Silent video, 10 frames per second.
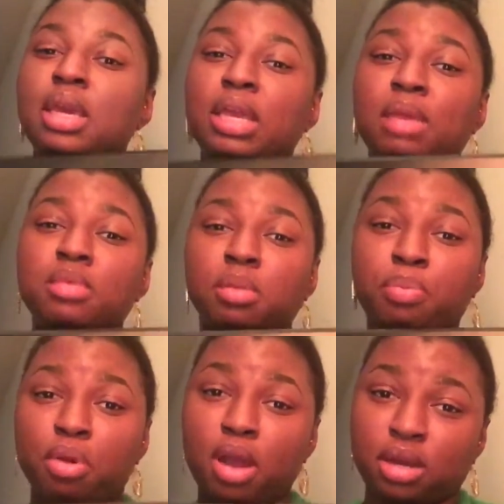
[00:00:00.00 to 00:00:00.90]
Give me the
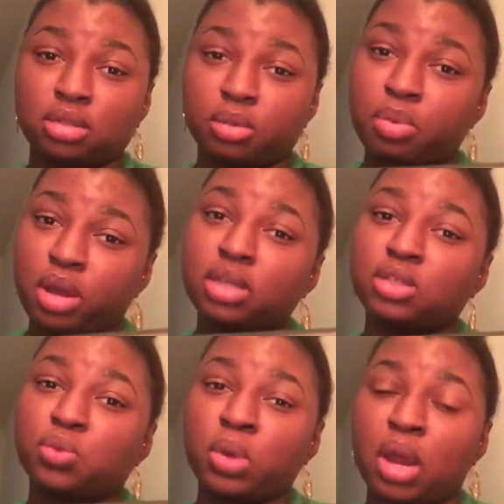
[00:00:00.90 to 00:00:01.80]
product. The product
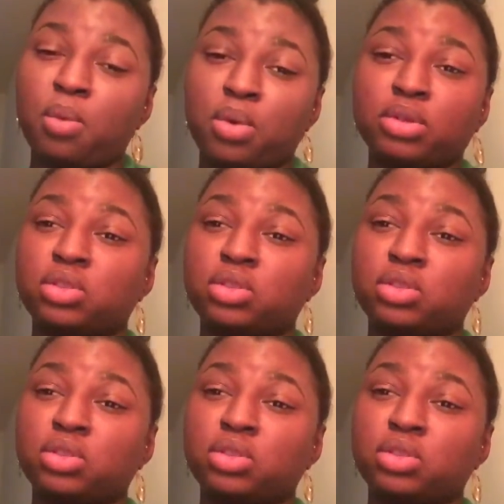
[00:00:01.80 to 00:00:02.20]
is what I want.